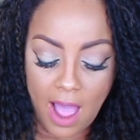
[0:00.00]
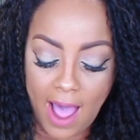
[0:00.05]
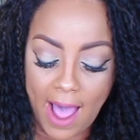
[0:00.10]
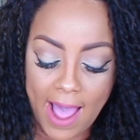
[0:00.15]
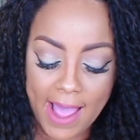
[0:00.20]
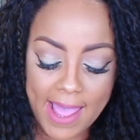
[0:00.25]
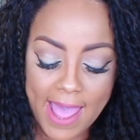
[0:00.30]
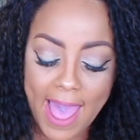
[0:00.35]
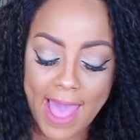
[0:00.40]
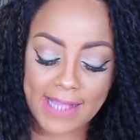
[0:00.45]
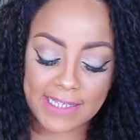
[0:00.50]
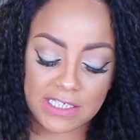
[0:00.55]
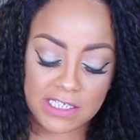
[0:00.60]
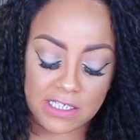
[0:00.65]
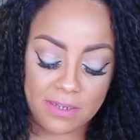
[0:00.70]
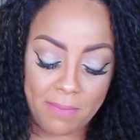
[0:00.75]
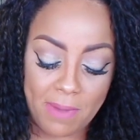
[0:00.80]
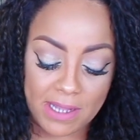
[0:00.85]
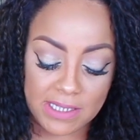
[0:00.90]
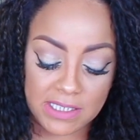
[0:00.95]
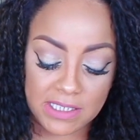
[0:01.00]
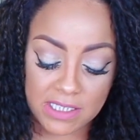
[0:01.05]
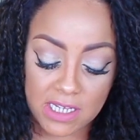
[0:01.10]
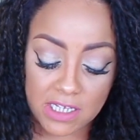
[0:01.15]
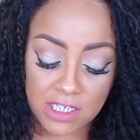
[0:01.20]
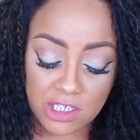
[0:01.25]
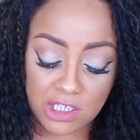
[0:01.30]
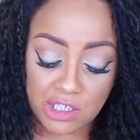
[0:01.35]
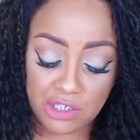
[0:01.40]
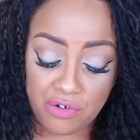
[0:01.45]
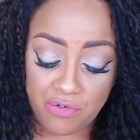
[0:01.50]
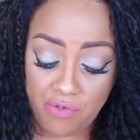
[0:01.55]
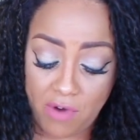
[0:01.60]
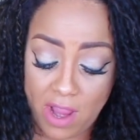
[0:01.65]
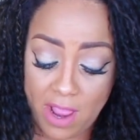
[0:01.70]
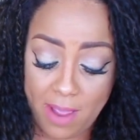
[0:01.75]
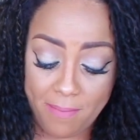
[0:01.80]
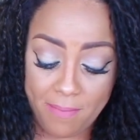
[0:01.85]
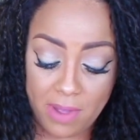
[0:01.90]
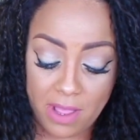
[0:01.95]
I asked my son's
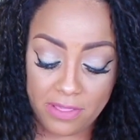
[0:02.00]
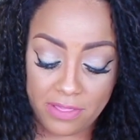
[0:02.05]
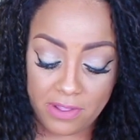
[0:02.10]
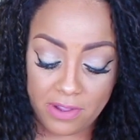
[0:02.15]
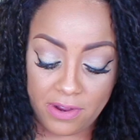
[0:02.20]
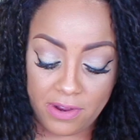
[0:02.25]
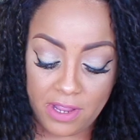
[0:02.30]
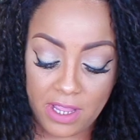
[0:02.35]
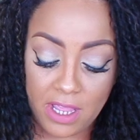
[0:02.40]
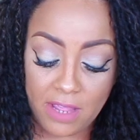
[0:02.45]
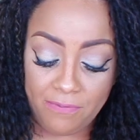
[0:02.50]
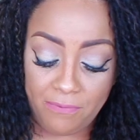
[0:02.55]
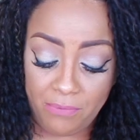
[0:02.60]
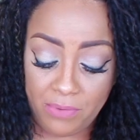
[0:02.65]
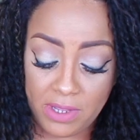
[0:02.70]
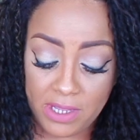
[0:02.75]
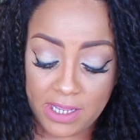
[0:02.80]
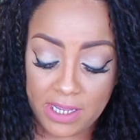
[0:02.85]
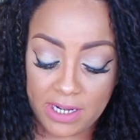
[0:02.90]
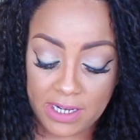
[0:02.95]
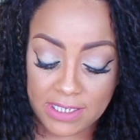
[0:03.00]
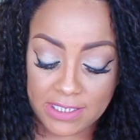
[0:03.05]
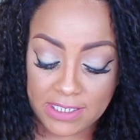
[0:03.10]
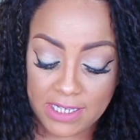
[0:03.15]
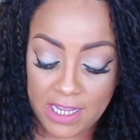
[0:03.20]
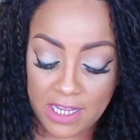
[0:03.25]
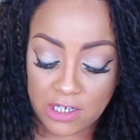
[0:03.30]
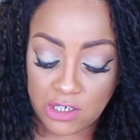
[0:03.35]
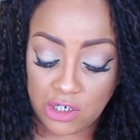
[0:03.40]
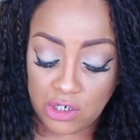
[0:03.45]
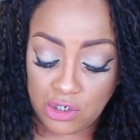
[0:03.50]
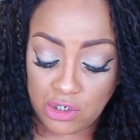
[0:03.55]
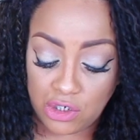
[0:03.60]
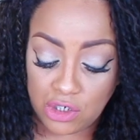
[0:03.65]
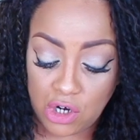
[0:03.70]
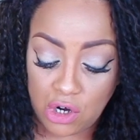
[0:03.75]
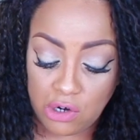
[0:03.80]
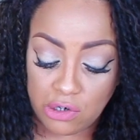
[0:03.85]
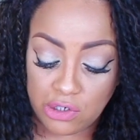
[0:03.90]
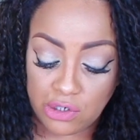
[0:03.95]
grandmother if we can attend her
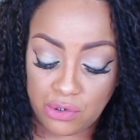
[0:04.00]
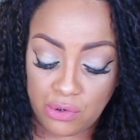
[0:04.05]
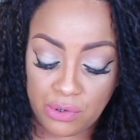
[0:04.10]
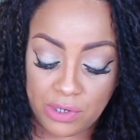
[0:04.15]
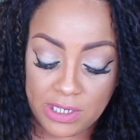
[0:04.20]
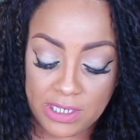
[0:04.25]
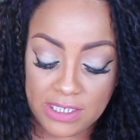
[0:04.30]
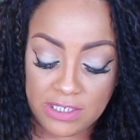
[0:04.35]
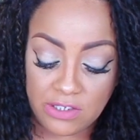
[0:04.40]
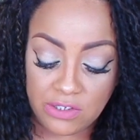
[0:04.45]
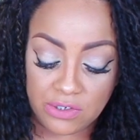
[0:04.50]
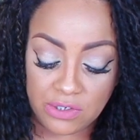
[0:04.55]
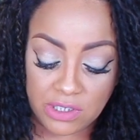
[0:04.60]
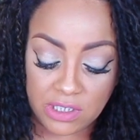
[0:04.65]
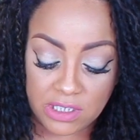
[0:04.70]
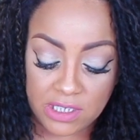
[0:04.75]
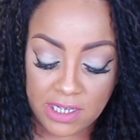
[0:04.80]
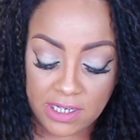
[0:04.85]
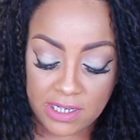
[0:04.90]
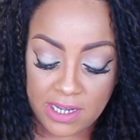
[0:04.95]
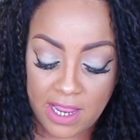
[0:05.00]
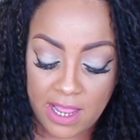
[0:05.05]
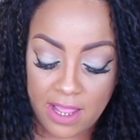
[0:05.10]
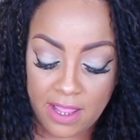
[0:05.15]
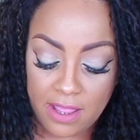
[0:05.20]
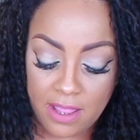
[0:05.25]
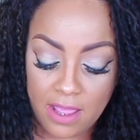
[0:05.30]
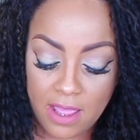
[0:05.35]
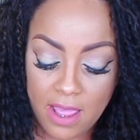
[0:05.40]
church on Easter Sunday,